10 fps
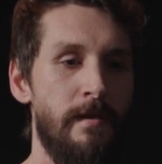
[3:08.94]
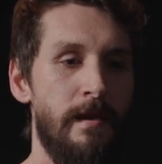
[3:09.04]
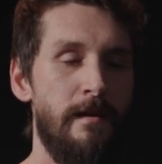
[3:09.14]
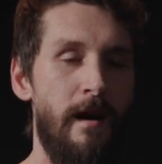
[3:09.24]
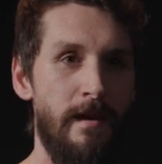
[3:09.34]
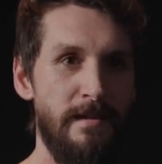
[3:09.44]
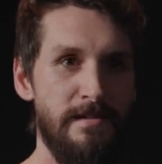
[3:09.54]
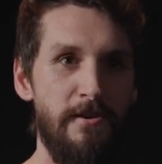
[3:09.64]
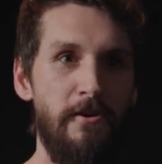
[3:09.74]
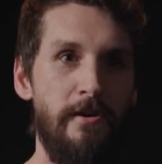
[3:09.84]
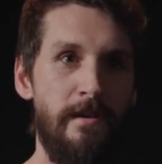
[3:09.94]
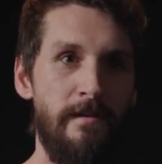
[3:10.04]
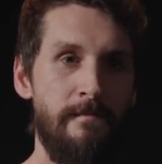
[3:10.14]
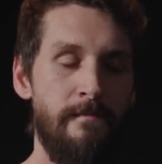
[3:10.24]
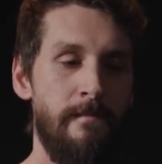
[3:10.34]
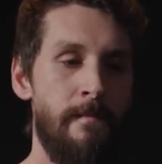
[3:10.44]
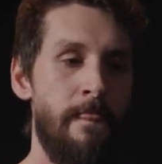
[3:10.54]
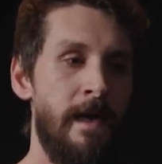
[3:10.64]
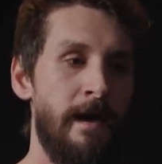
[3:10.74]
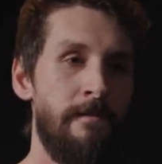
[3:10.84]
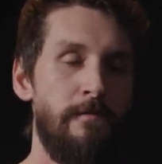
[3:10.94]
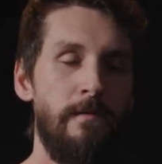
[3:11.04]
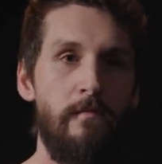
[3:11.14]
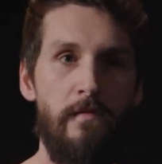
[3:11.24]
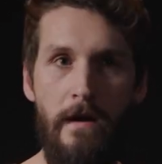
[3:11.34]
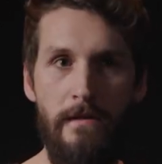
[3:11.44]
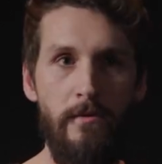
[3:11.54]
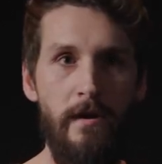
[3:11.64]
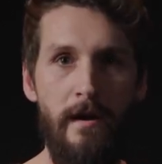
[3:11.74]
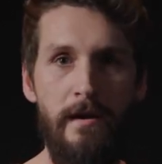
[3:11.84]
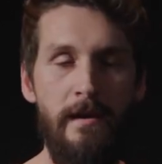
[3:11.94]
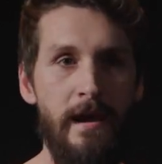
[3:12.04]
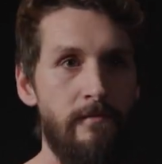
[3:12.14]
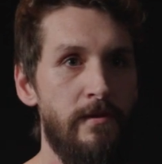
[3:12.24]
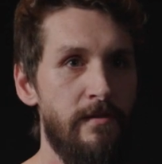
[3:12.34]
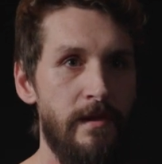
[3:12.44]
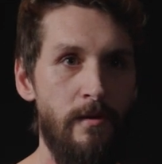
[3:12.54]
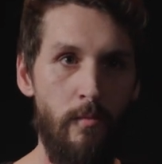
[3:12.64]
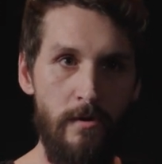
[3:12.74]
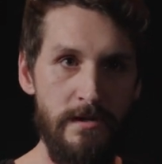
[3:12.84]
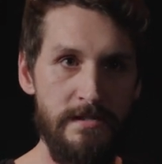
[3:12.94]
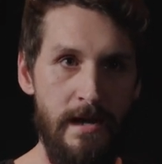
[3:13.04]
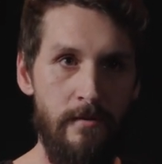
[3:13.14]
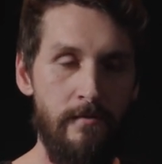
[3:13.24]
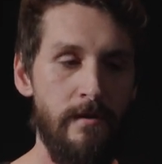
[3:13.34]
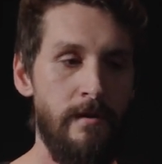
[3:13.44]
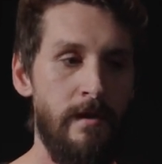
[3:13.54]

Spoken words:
God is good, and if you follow God, everything works out.